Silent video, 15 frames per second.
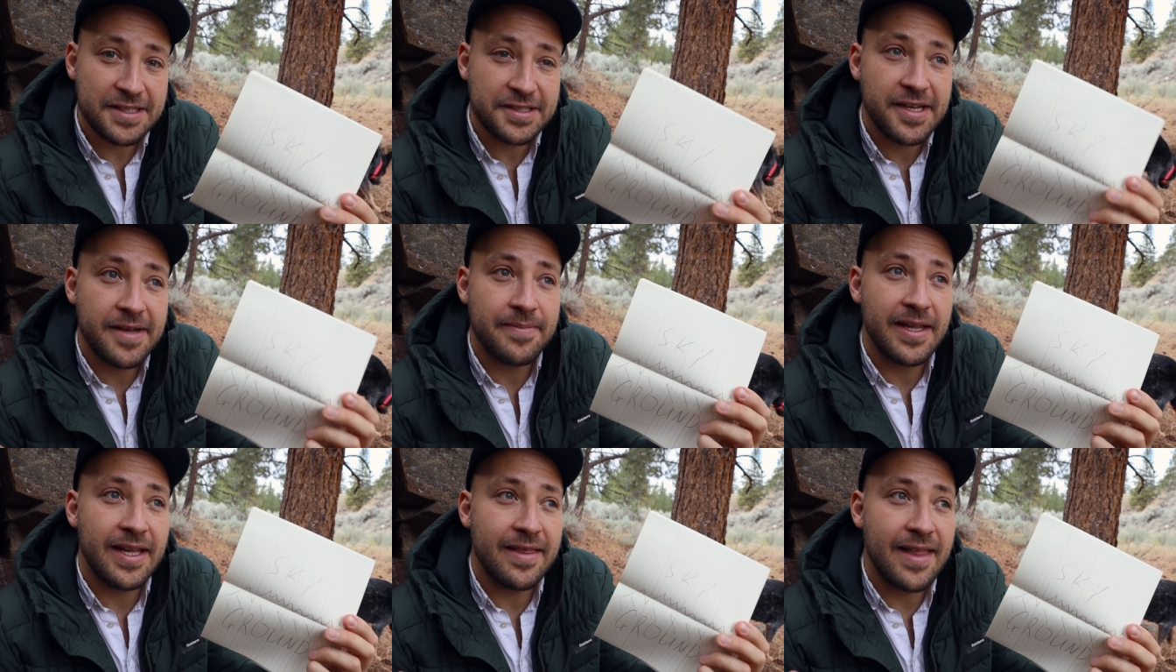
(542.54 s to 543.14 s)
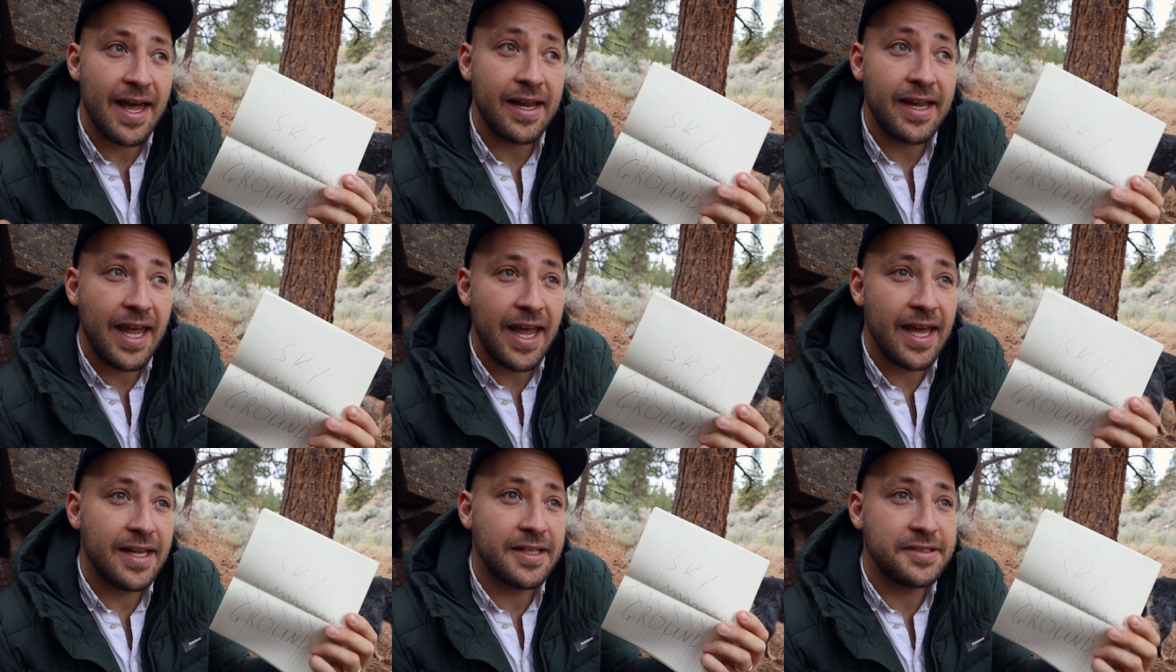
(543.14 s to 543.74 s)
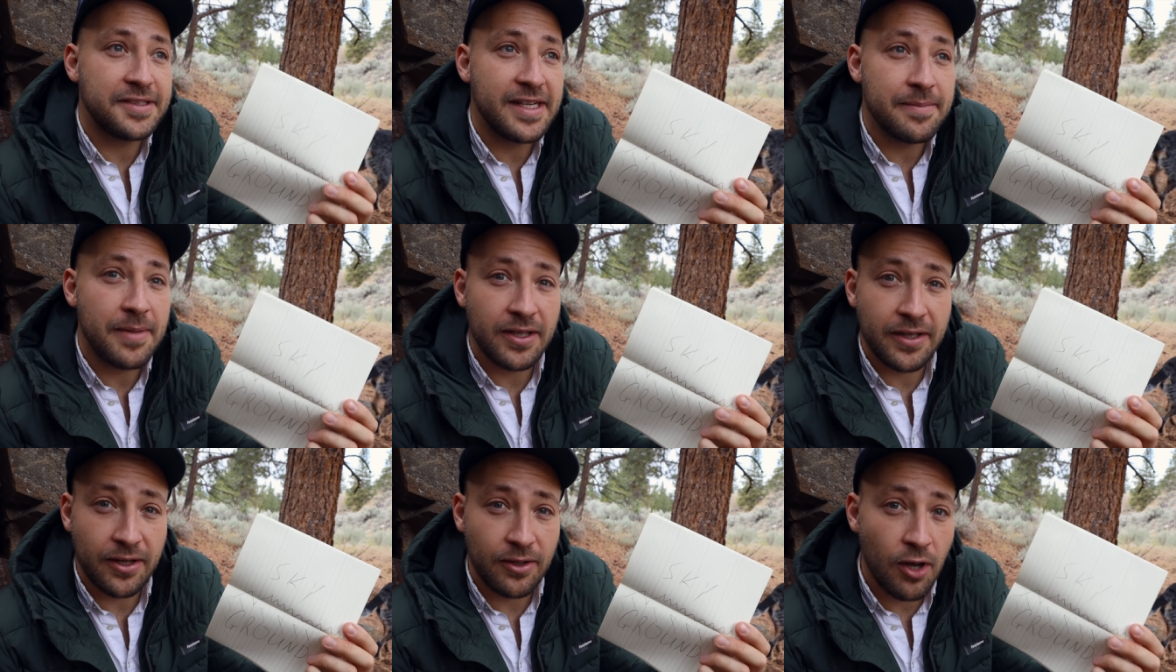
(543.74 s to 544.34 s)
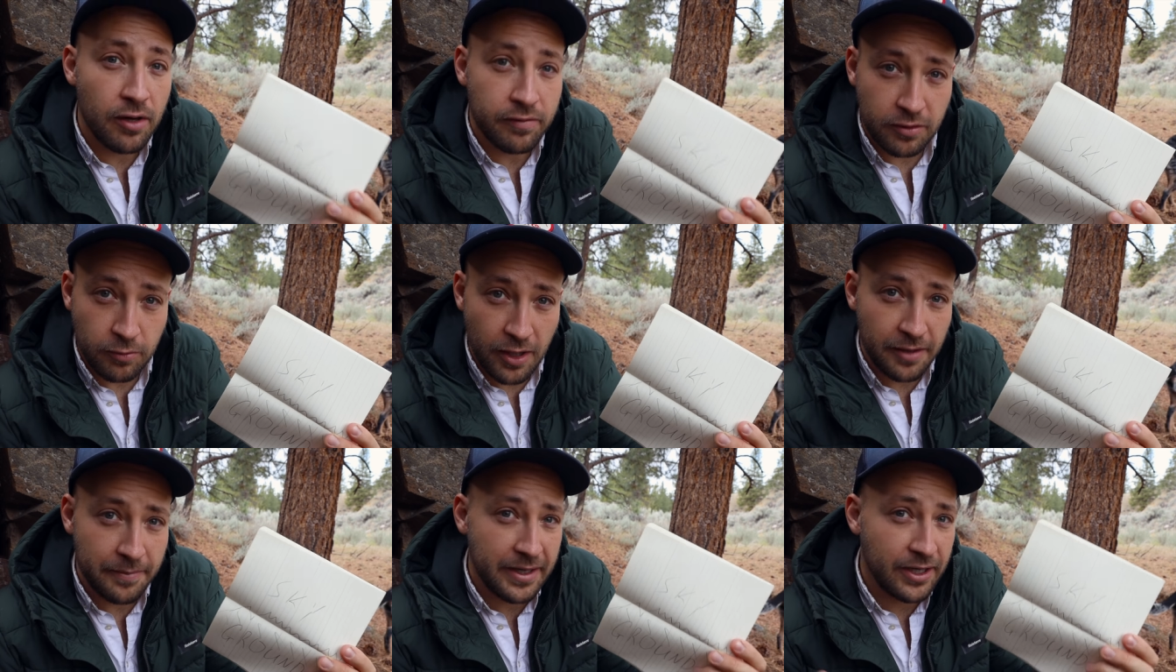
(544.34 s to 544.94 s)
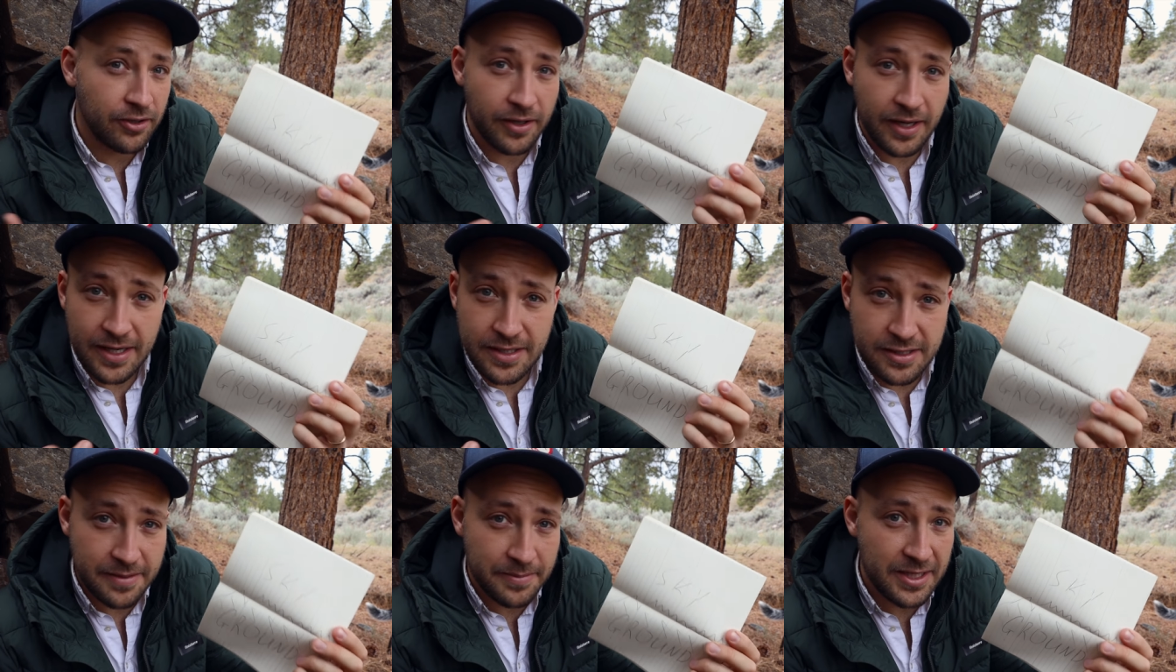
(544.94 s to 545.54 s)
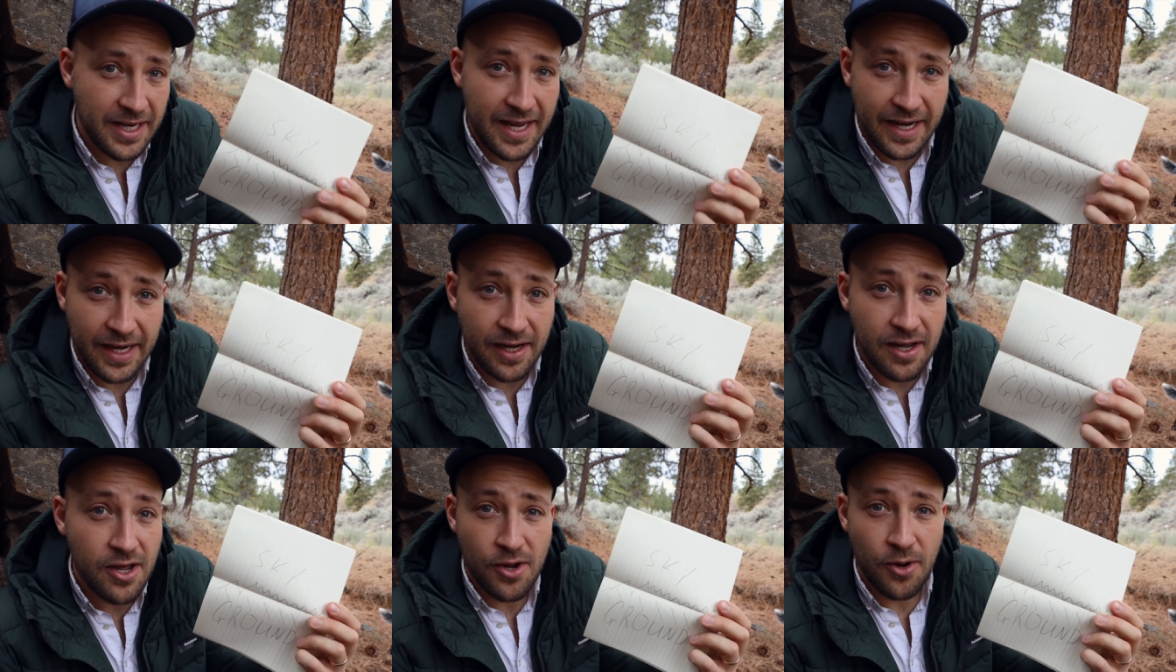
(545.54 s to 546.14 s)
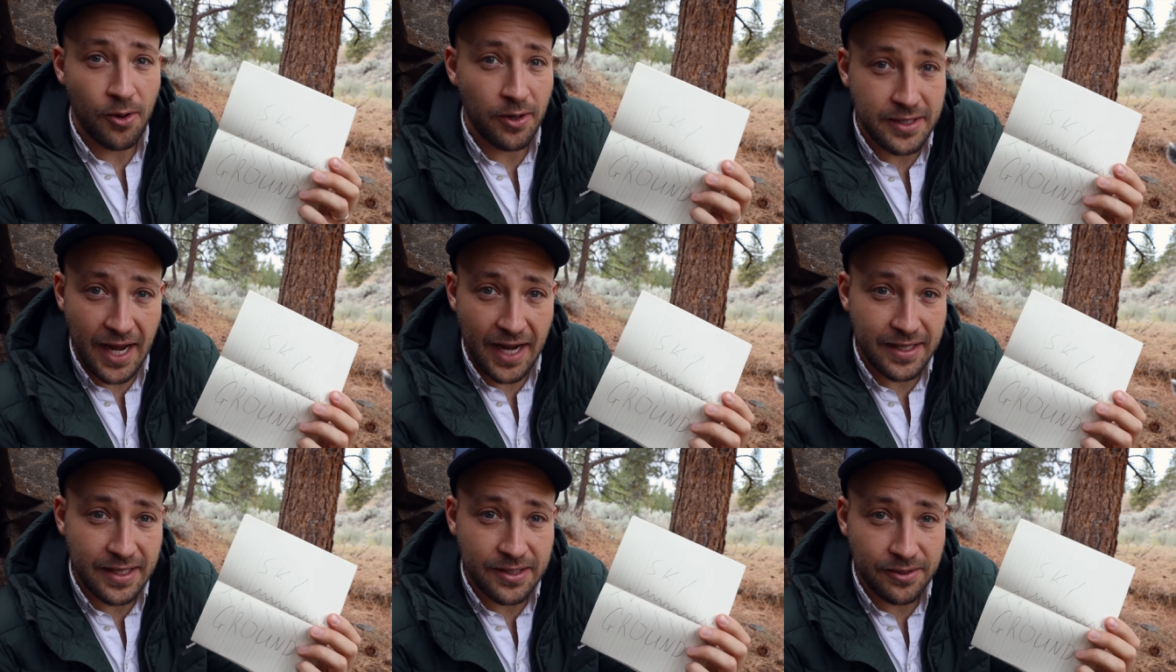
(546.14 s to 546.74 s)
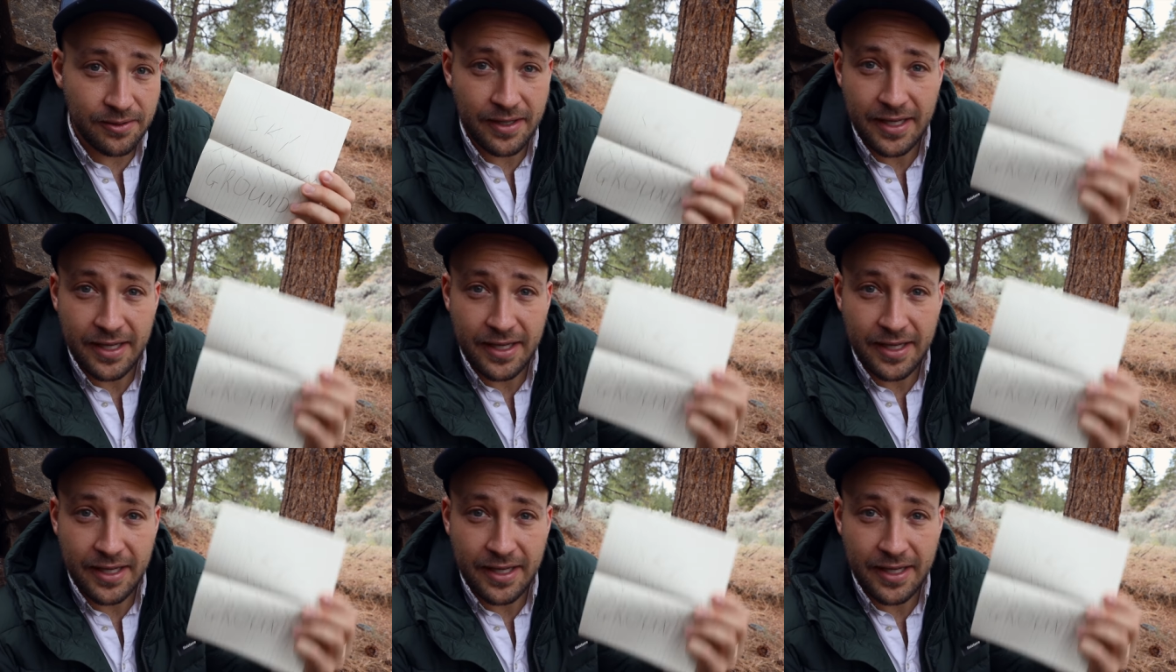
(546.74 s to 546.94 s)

it's something that can seem a little overwhelming or intimidating or technical.